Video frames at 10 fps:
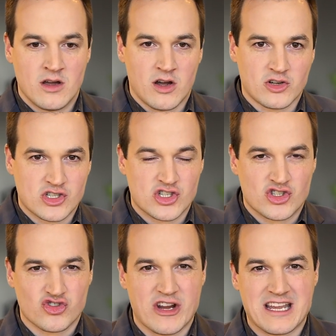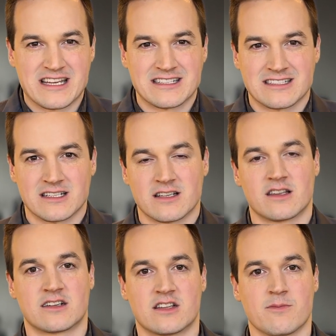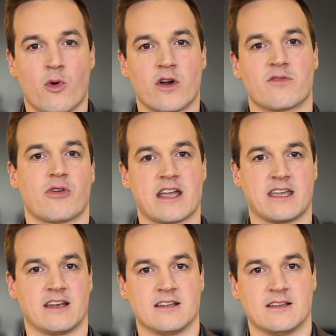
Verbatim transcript: are strained to the point of breaking.